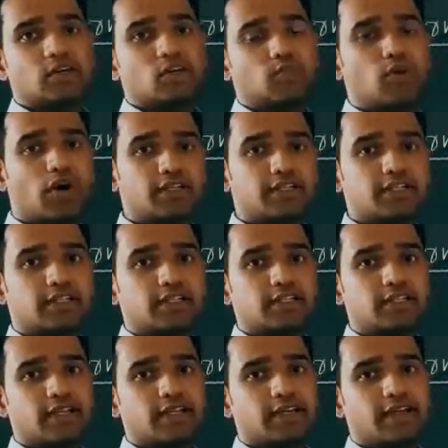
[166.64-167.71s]

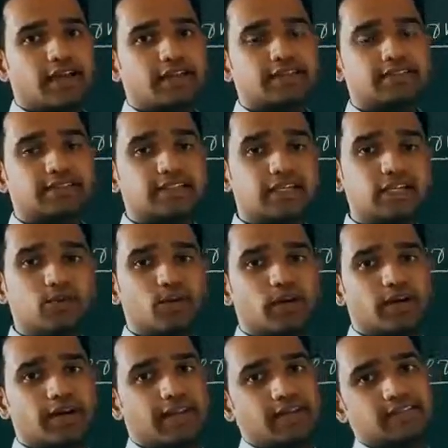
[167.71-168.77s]
water. And the third
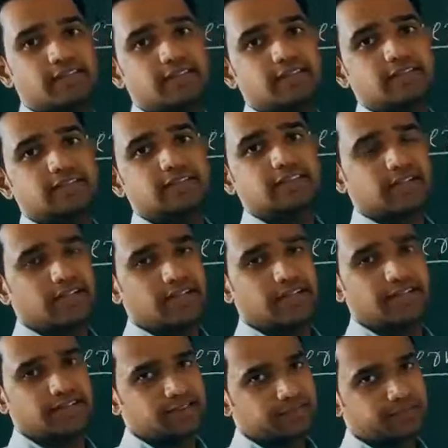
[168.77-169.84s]
one is
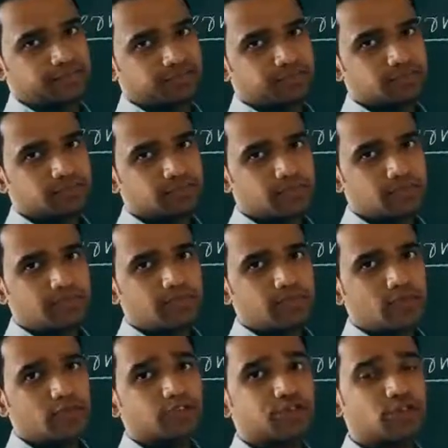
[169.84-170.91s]
sunlight.
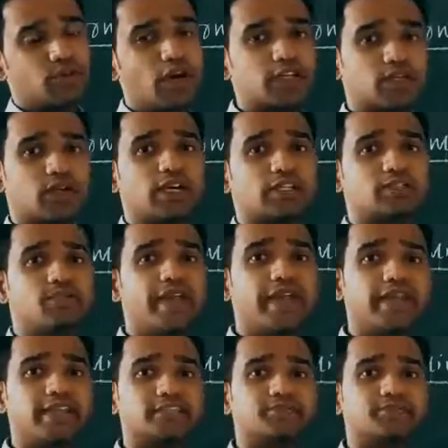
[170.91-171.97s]
So what all are the
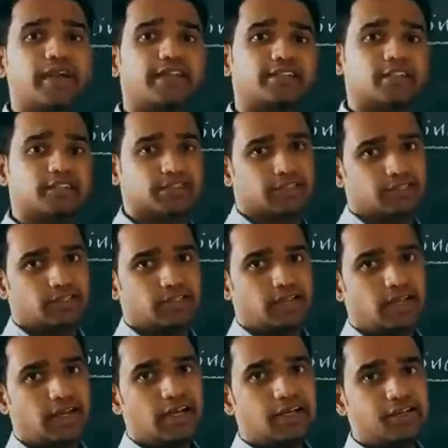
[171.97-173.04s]
various factors
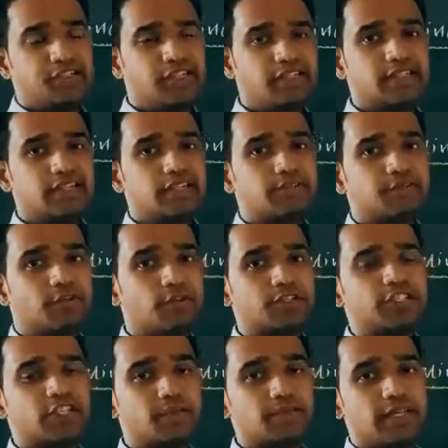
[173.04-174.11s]
needed for
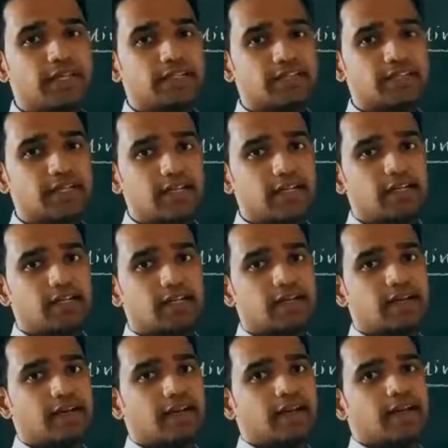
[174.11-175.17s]
germination?
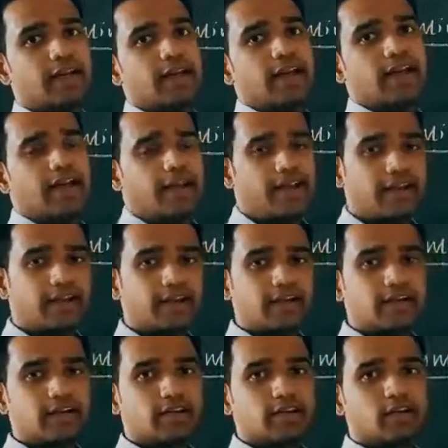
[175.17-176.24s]

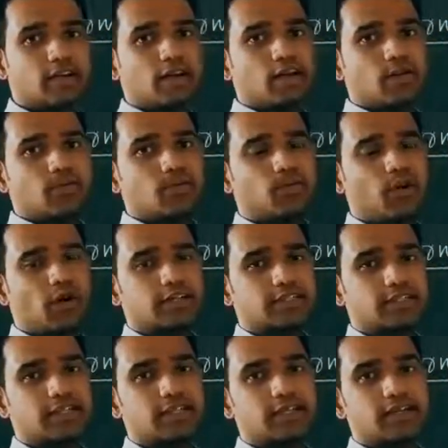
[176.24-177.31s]
Air,
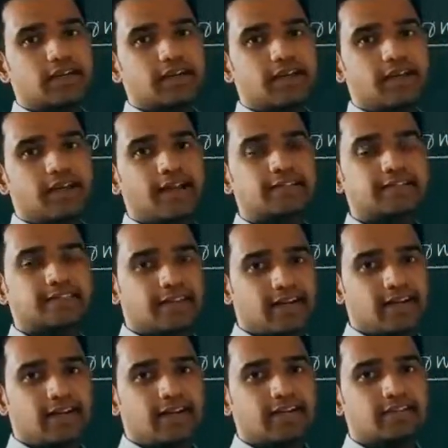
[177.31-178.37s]
water, and
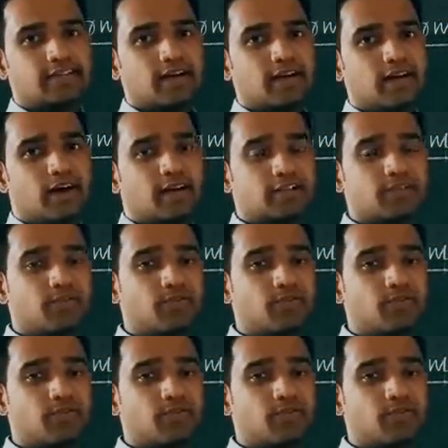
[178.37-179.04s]
sunlight are the